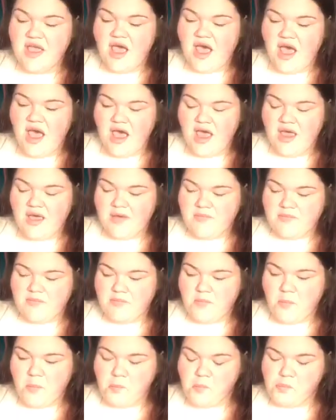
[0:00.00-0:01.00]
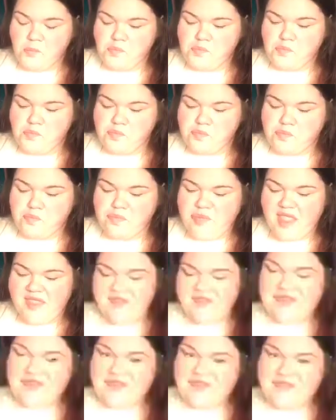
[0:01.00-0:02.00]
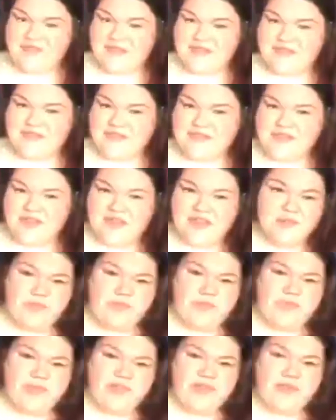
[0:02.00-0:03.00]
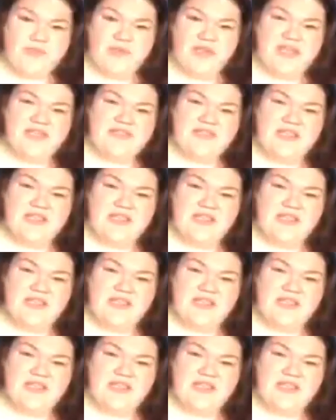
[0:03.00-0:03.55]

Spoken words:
And that doesn't necessarily mean that because healing